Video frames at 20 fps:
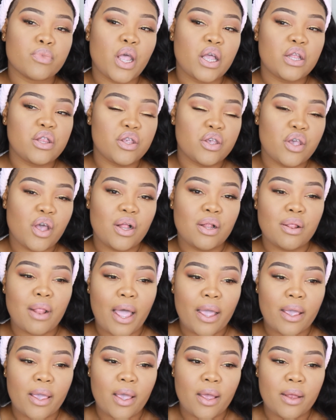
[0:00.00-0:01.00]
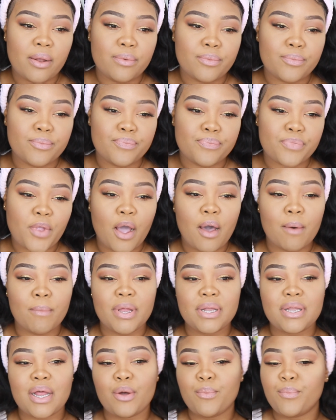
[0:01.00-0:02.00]
Do y'all like it?
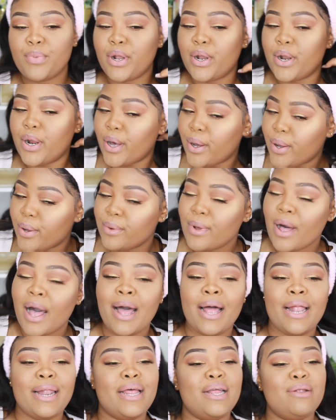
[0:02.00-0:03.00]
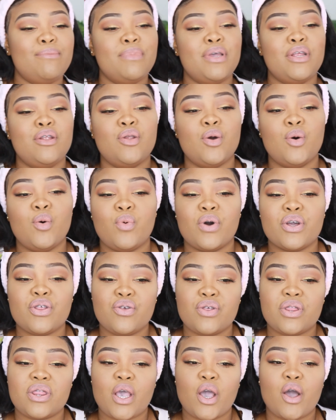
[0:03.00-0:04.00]
Comment down below. Let me know what
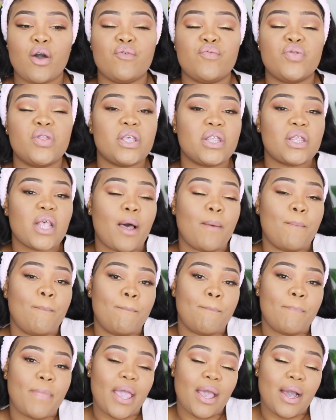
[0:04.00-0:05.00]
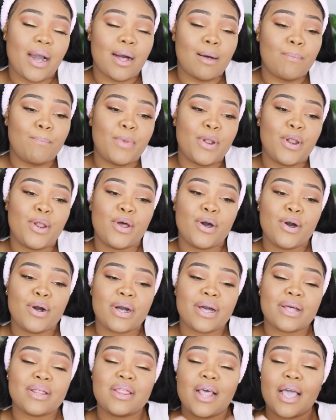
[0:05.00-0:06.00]
you think of this makeup
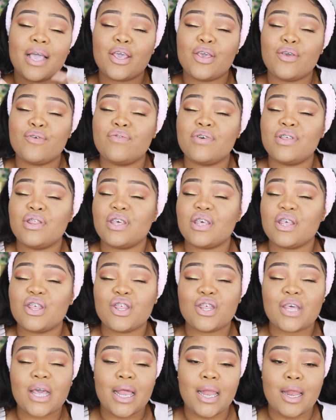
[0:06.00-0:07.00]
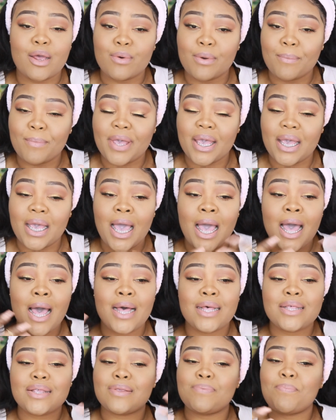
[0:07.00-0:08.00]
look. Thank you for just chilling with me,
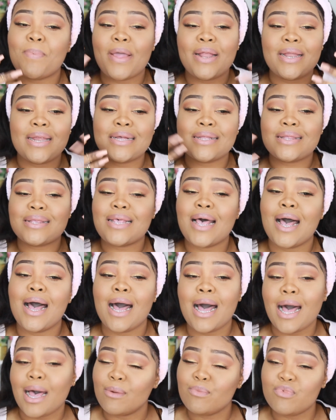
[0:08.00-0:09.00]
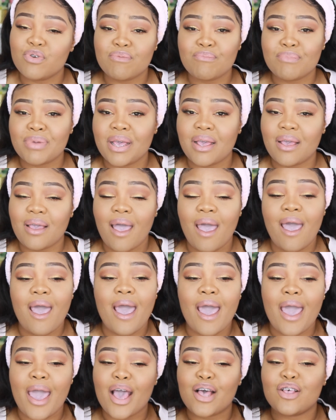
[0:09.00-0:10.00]
spending time with me
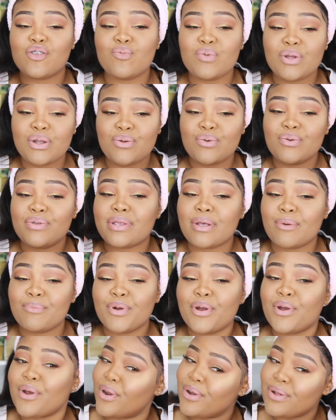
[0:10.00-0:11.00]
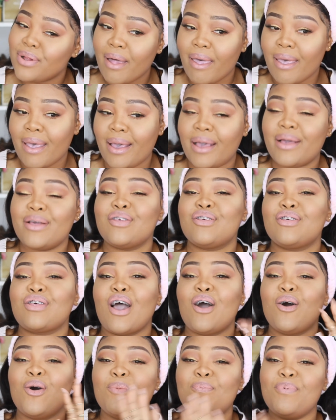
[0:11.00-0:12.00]
as we do some girl-ish.
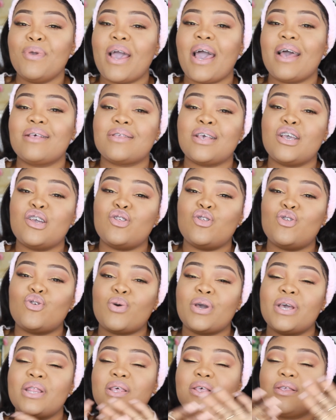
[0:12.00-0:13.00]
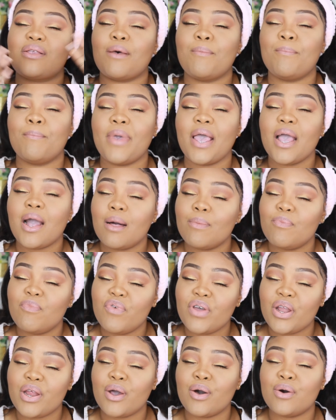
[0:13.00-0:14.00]
I hope you guys enjoyed this makeup
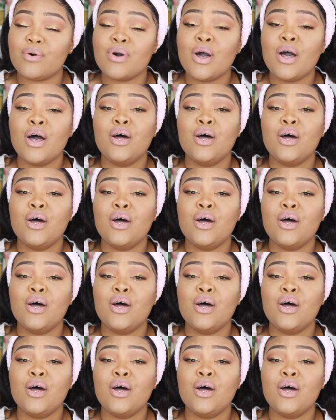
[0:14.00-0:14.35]
video.